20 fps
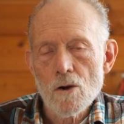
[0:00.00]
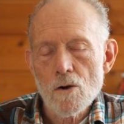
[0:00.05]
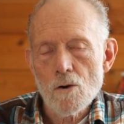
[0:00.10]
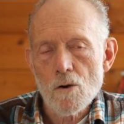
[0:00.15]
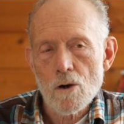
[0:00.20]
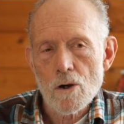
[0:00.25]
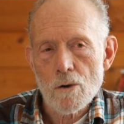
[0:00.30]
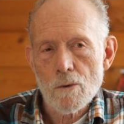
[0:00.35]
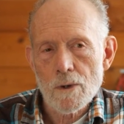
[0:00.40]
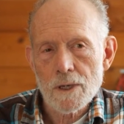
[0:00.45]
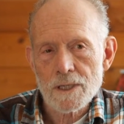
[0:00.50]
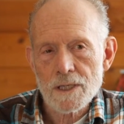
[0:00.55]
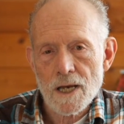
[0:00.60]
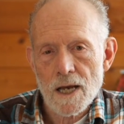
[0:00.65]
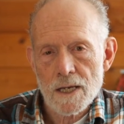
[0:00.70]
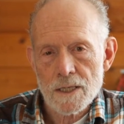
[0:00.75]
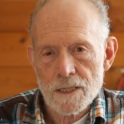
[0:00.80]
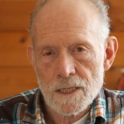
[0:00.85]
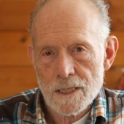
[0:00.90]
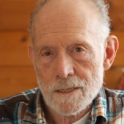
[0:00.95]
or what
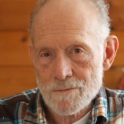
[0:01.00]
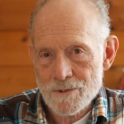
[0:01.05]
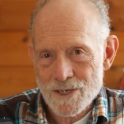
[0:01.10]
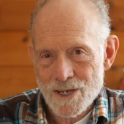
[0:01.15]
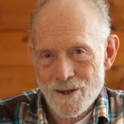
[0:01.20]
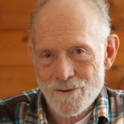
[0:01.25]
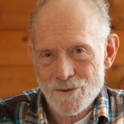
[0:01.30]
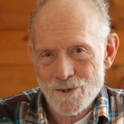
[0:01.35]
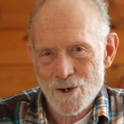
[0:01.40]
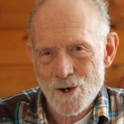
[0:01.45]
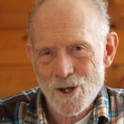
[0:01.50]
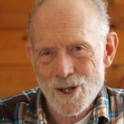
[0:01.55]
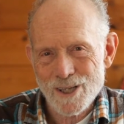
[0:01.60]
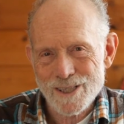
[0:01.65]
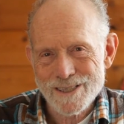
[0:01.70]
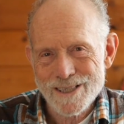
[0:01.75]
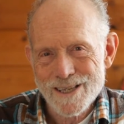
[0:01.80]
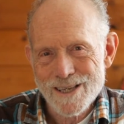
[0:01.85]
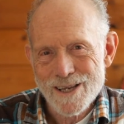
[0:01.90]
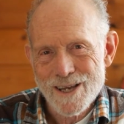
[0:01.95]
Gandhi himself
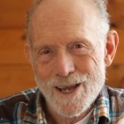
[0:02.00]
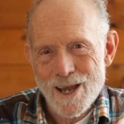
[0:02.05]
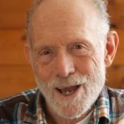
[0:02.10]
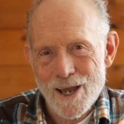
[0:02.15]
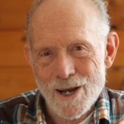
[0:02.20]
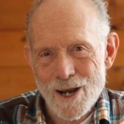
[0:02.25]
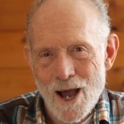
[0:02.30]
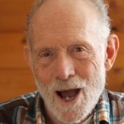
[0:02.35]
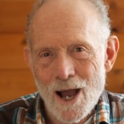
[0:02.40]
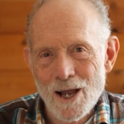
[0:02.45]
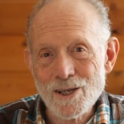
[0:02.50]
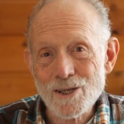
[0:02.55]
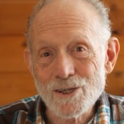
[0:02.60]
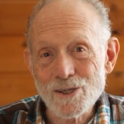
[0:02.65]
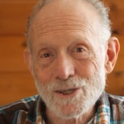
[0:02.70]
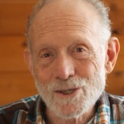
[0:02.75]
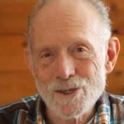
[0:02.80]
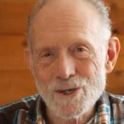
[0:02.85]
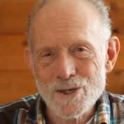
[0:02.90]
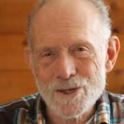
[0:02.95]
called an
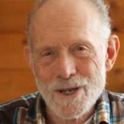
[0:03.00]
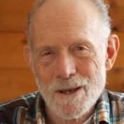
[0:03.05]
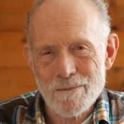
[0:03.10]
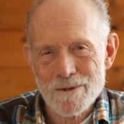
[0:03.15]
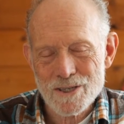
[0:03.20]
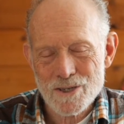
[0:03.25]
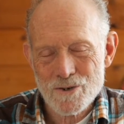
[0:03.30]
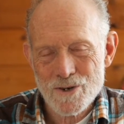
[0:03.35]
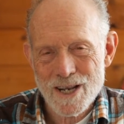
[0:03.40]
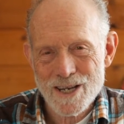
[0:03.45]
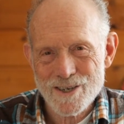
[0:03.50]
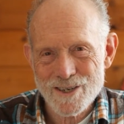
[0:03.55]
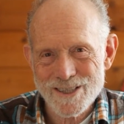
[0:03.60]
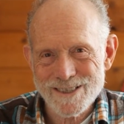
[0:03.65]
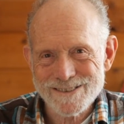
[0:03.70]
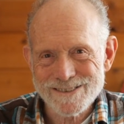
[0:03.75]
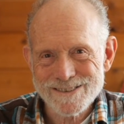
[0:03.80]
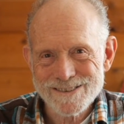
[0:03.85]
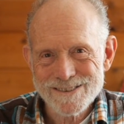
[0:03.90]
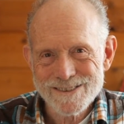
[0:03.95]
ocular
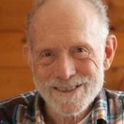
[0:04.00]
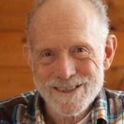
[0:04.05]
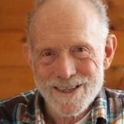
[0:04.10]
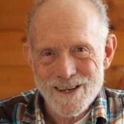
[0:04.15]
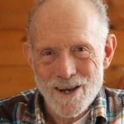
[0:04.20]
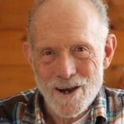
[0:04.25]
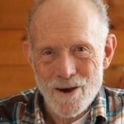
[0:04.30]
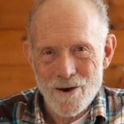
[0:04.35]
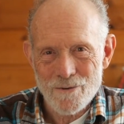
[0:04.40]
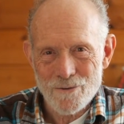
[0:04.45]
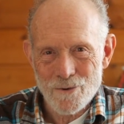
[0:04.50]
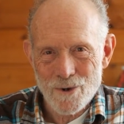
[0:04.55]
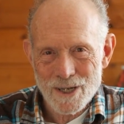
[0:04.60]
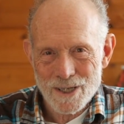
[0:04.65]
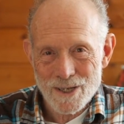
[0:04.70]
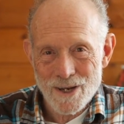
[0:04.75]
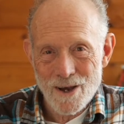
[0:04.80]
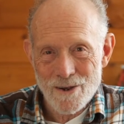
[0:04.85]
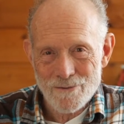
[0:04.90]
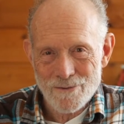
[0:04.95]
demonstration of
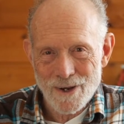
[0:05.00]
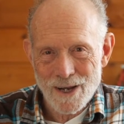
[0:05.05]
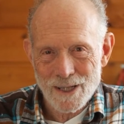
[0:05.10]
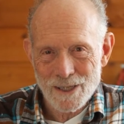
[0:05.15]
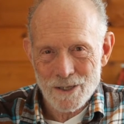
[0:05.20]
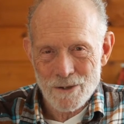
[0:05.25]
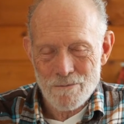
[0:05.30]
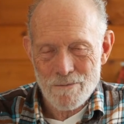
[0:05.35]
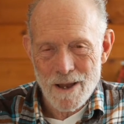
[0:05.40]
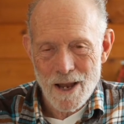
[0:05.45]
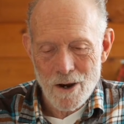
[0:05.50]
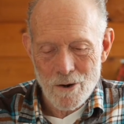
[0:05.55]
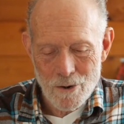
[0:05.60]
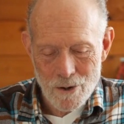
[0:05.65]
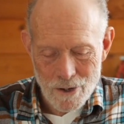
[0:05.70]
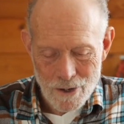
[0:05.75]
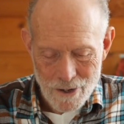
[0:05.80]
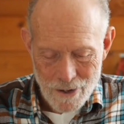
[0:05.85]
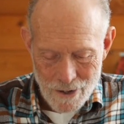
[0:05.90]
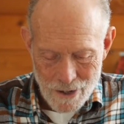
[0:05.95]
what nonviolent
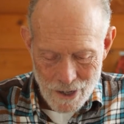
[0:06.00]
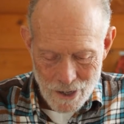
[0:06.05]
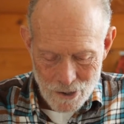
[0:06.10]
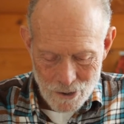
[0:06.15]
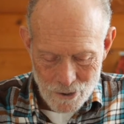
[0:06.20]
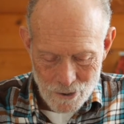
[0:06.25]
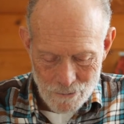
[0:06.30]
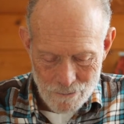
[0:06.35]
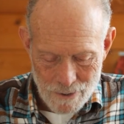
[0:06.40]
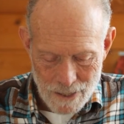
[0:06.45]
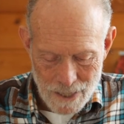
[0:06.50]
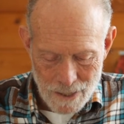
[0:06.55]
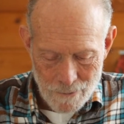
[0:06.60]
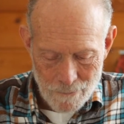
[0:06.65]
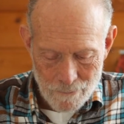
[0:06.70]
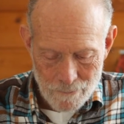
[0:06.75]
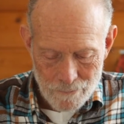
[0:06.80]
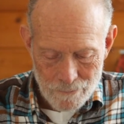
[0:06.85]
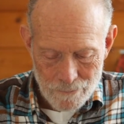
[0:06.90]
power could be.